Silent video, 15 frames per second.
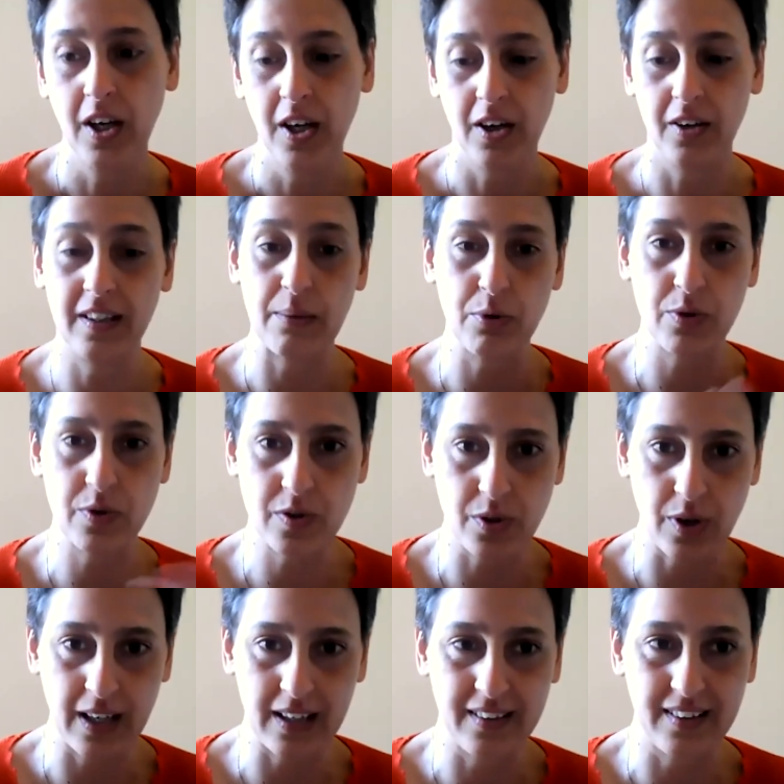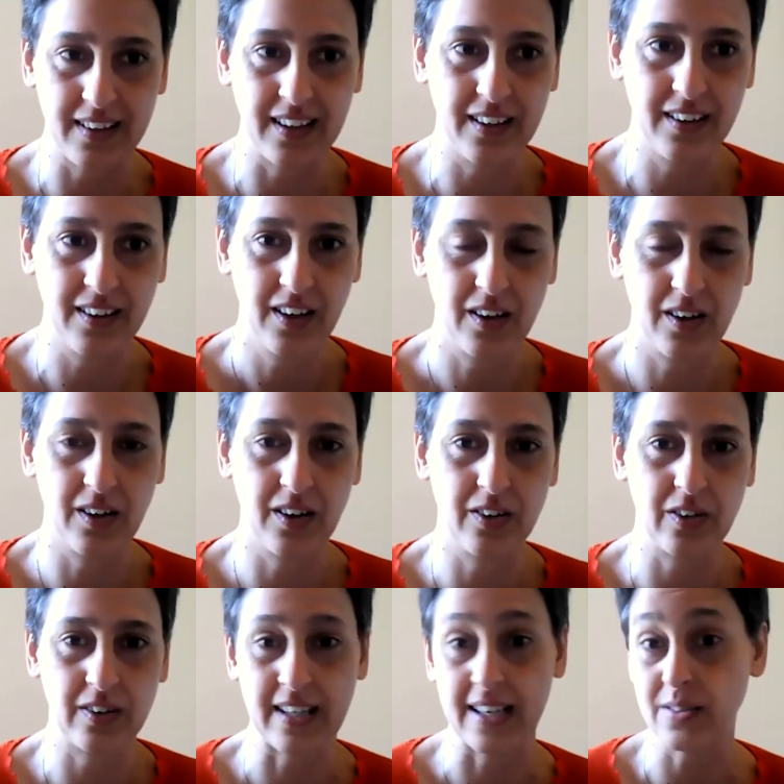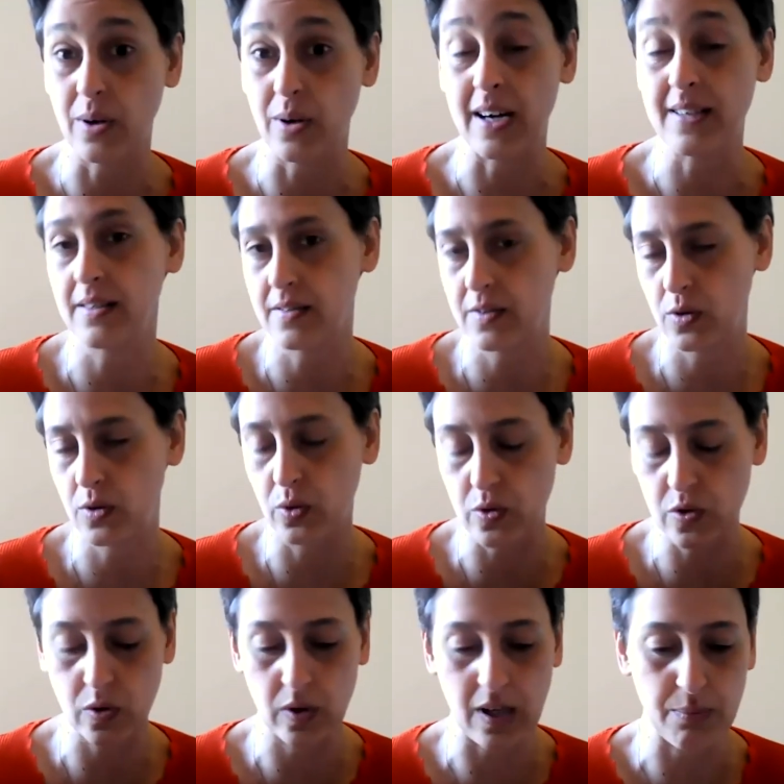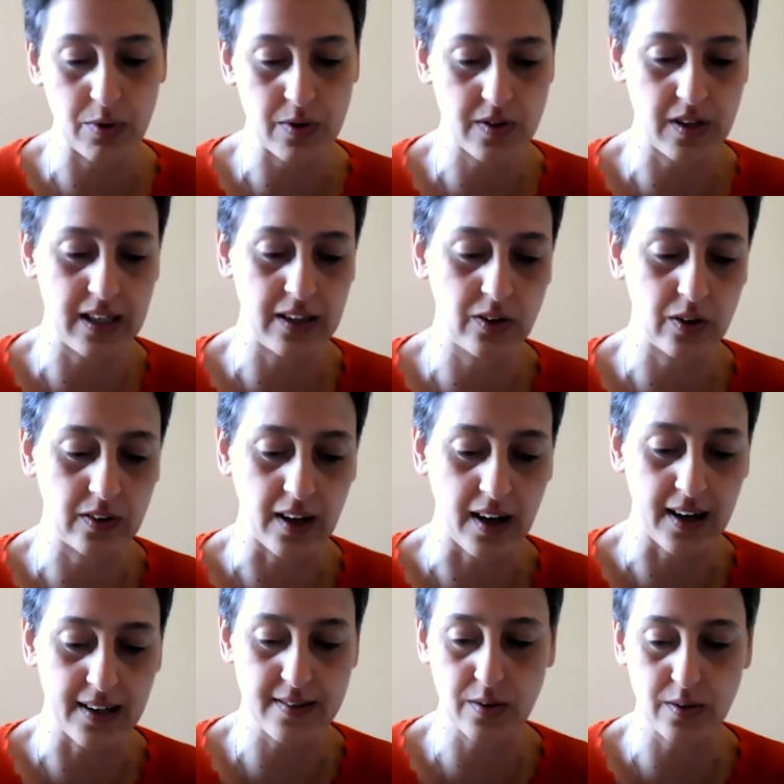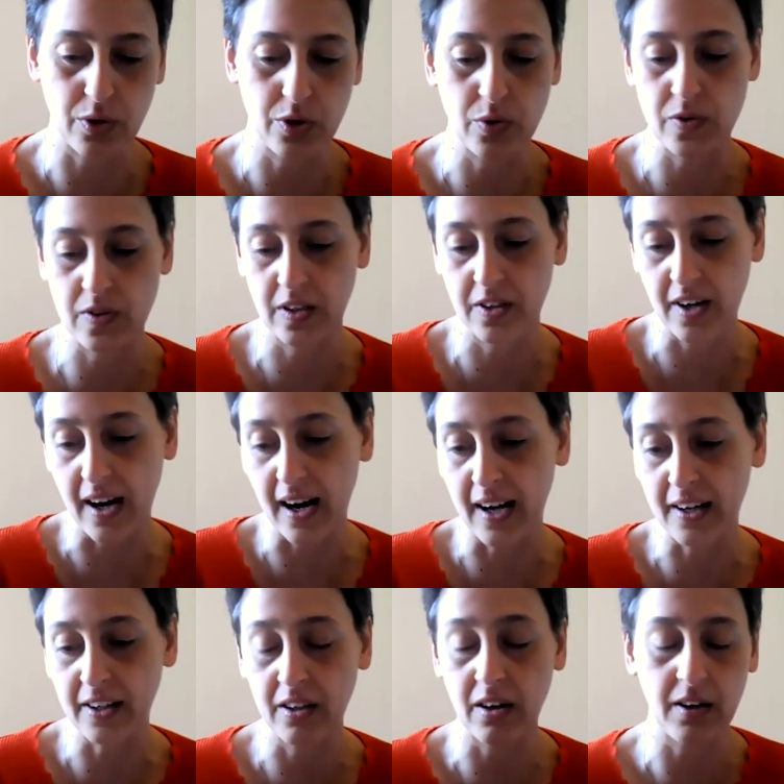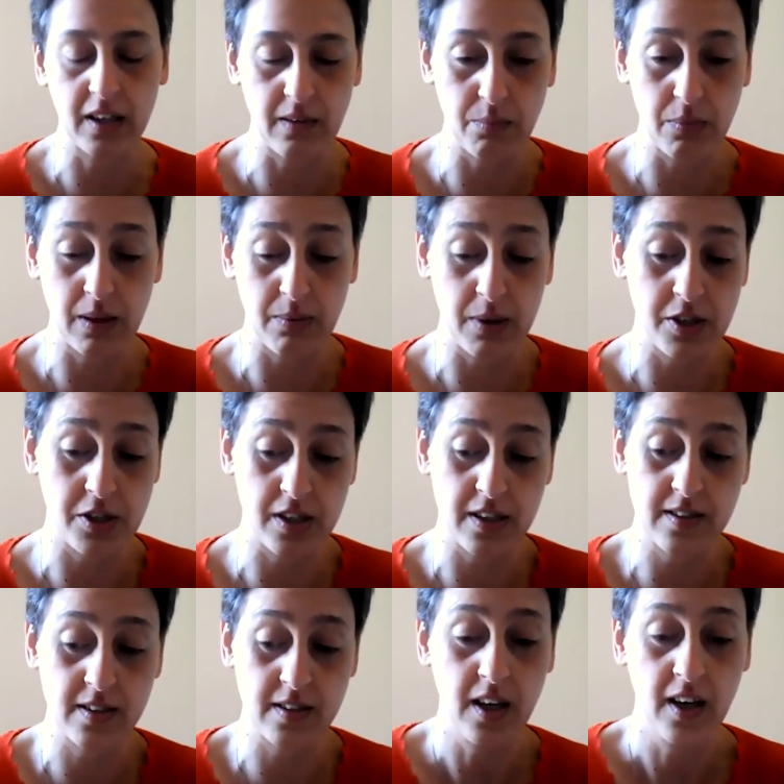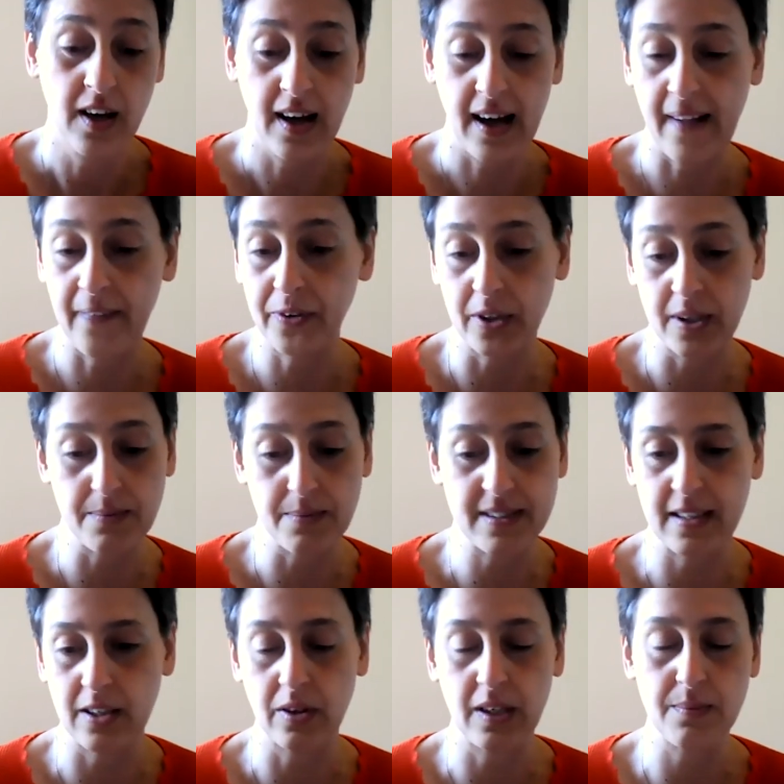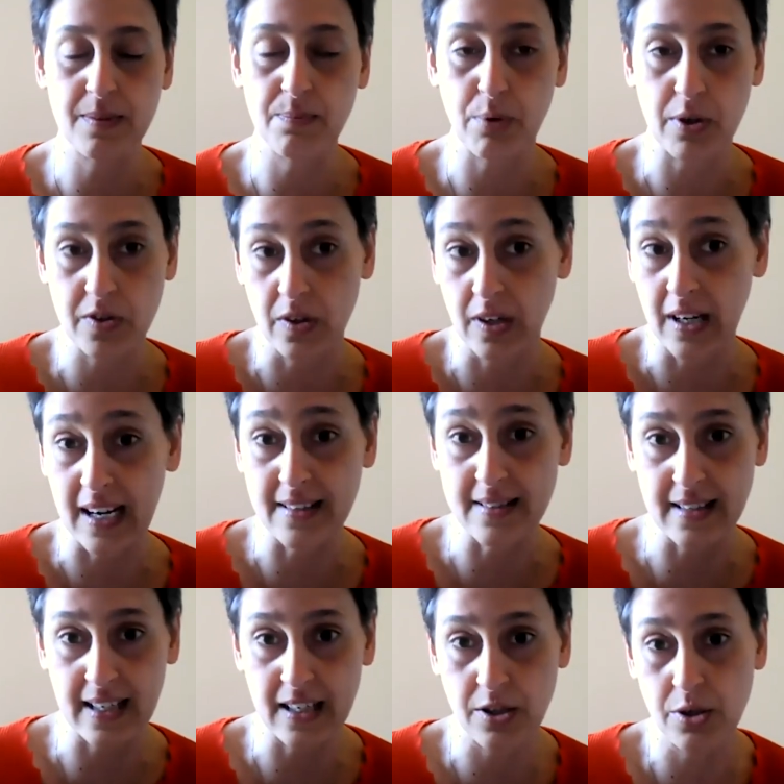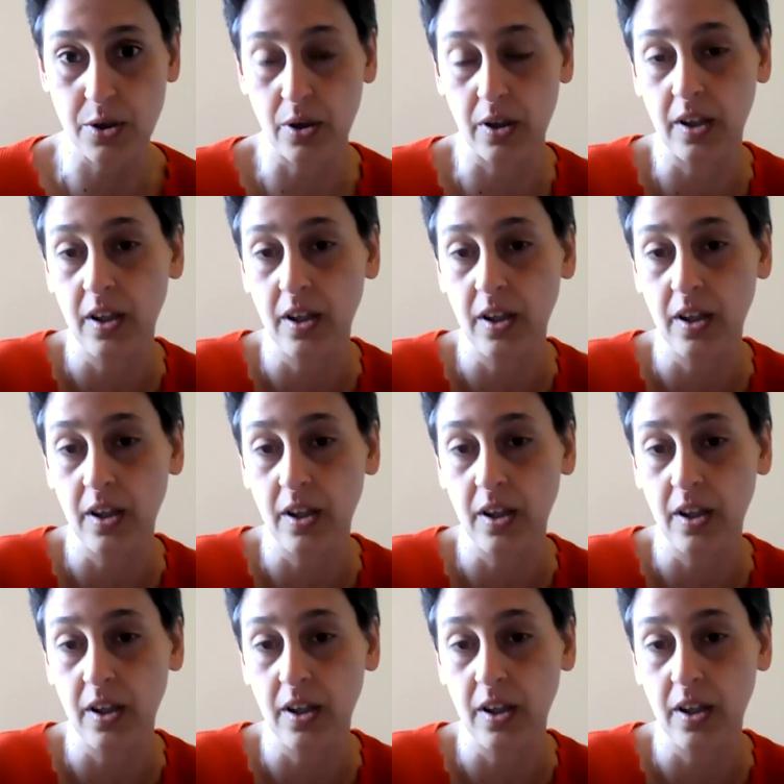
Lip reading: demonstrating the task, asking students to demonstrate the task, or using realia, images, antonyms, synonyms, personalization.